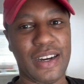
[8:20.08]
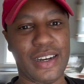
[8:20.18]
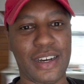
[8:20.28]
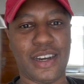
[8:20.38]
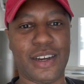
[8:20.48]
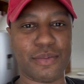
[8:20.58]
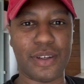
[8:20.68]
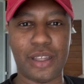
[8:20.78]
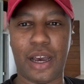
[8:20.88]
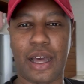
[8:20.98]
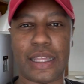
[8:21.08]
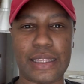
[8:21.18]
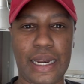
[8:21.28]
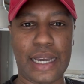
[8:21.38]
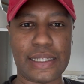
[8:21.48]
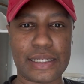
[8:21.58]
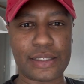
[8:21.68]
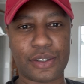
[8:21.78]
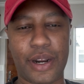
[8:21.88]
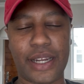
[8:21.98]
Um, yeah, I think the lighting
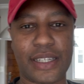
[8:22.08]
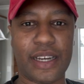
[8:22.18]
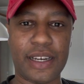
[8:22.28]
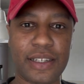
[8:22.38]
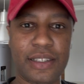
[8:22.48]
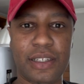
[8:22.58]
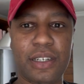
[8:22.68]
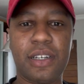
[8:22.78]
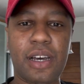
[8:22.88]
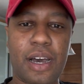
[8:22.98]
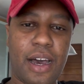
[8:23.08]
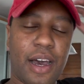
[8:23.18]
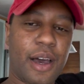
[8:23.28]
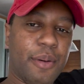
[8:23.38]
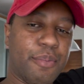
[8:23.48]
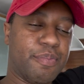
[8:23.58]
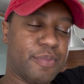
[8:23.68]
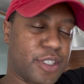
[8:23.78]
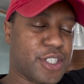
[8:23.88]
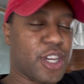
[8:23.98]
is great here.
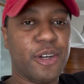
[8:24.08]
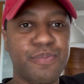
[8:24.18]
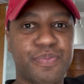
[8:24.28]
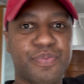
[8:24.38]
Um, so,